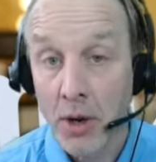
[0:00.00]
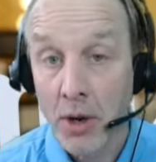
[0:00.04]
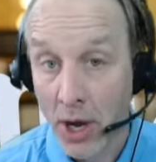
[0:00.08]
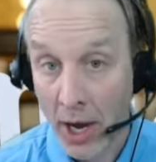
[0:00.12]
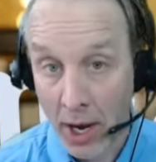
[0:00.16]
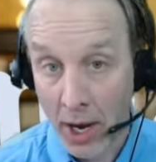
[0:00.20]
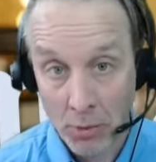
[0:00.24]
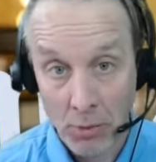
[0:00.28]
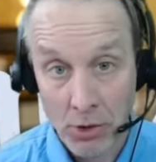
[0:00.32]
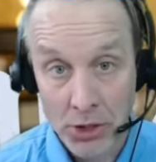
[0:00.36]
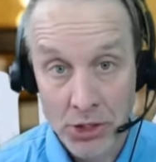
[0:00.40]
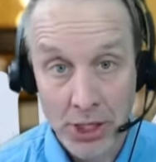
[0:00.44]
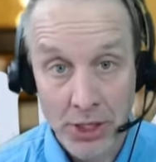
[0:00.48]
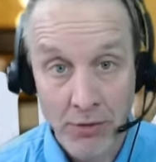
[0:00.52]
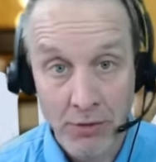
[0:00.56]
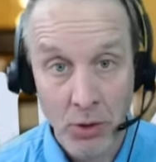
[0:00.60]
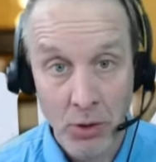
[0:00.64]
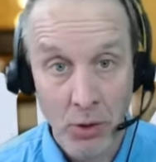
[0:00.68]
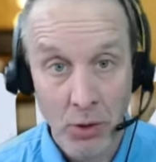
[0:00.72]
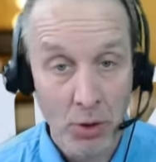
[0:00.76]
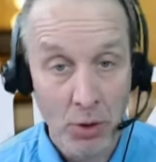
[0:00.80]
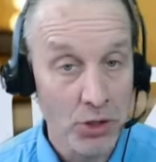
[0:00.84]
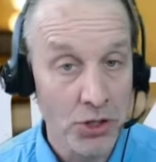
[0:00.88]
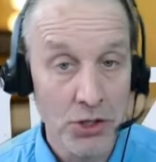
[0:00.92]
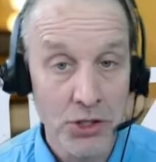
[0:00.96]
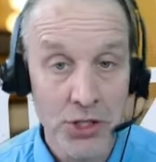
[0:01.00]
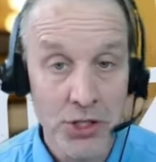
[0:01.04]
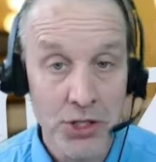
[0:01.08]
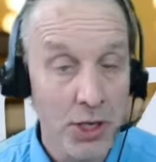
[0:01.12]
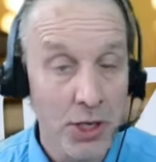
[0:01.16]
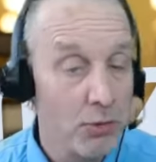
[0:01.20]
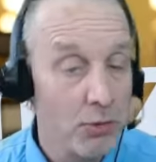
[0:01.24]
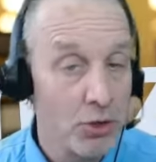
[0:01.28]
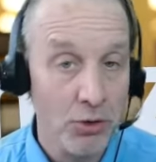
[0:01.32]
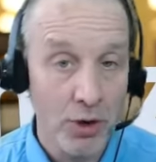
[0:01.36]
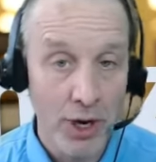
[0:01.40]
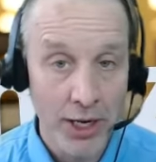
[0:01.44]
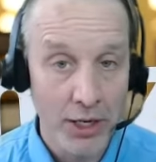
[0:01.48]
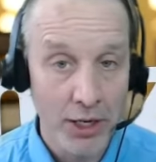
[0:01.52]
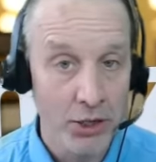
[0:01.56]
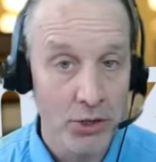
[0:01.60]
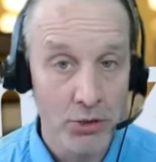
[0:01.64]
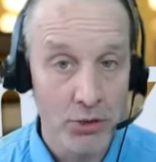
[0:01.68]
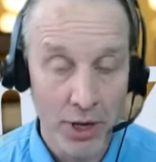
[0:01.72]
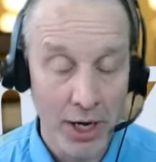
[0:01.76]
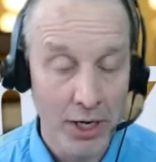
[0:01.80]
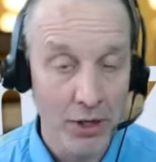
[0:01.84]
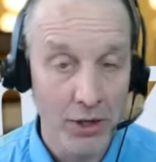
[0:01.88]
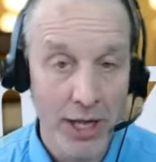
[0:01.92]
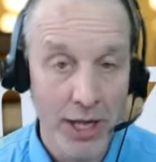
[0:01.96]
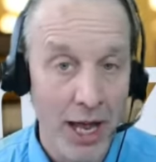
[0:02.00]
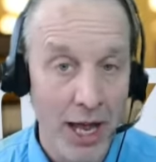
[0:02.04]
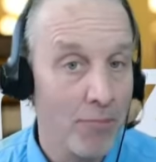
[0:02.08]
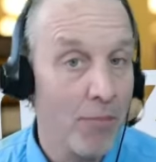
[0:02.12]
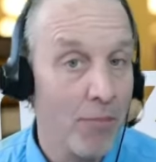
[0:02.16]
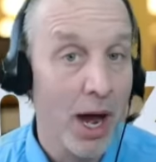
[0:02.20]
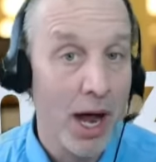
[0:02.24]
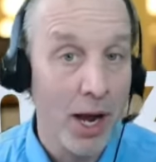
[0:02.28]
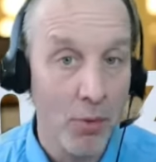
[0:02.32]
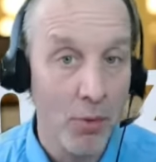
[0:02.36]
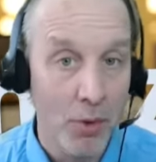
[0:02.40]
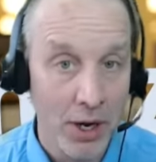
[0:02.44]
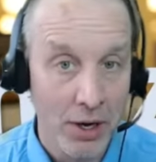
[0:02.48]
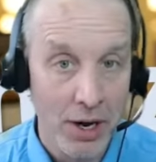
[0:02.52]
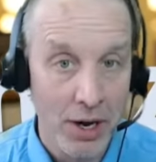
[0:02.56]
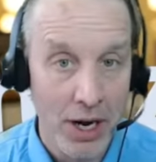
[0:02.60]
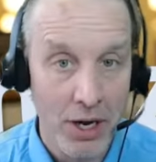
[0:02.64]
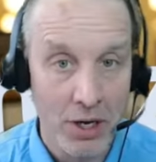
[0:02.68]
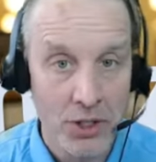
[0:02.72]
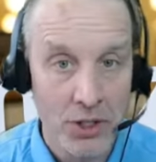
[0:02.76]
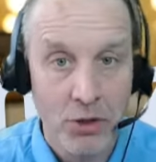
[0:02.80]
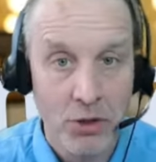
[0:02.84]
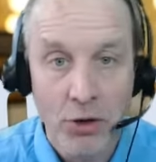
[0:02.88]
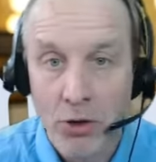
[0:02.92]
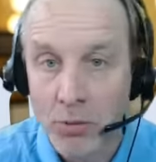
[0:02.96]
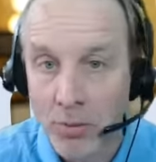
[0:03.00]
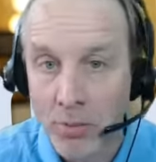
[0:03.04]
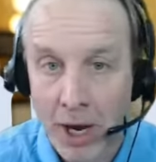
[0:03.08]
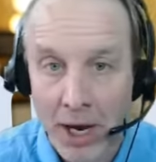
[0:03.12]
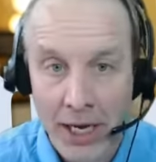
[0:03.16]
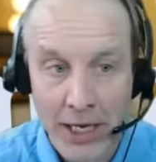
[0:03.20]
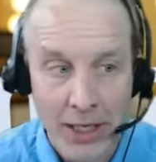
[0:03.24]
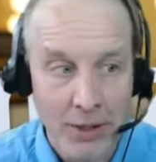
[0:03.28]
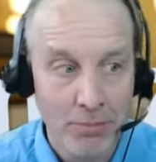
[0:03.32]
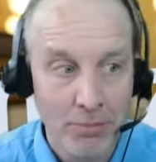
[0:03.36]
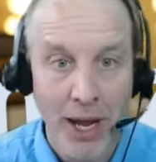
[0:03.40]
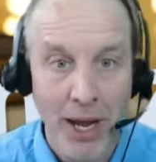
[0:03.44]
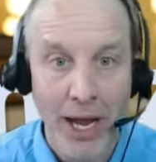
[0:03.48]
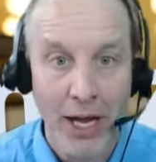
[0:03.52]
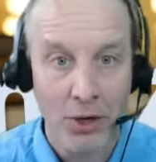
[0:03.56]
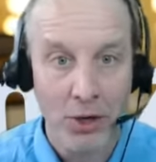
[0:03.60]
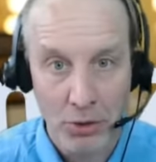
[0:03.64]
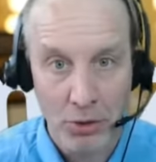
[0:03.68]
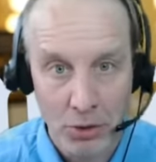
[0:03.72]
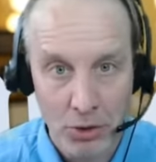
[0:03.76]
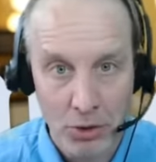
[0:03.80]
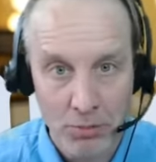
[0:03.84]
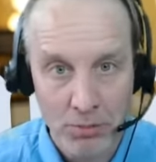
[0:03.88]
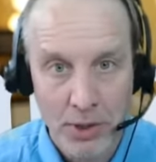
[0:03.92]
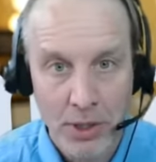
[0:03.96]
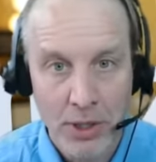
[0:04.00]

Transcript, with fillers: I receive the orders and send them directly out of my warehouse or my back room.